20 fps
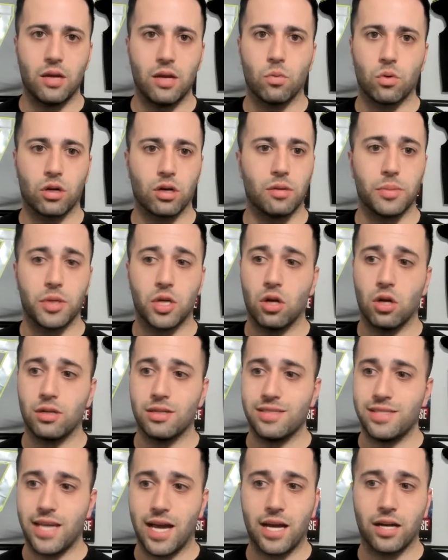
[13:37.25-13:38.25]
we're going to be
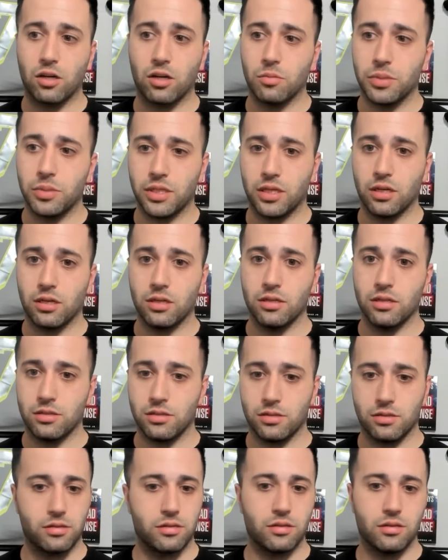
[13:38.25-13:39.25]
calling dagger
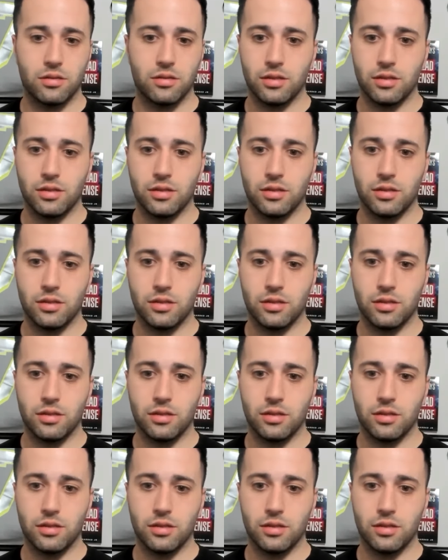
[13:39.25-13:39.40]
because